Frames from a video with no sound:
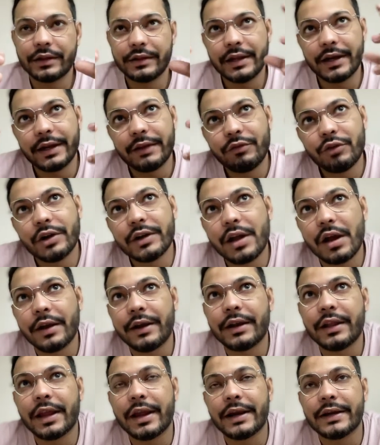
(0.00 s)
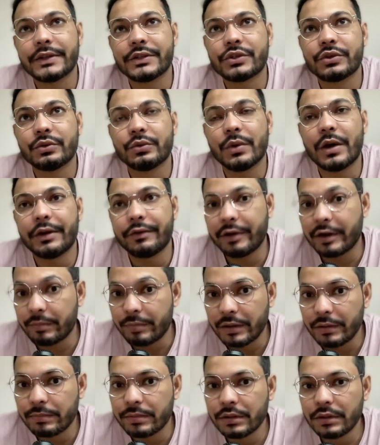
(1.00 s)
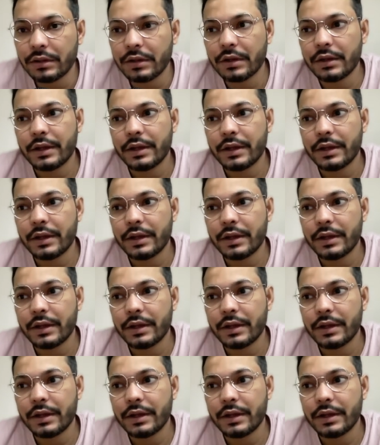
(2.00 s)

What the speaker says: that if you're targeting ads to 100 people,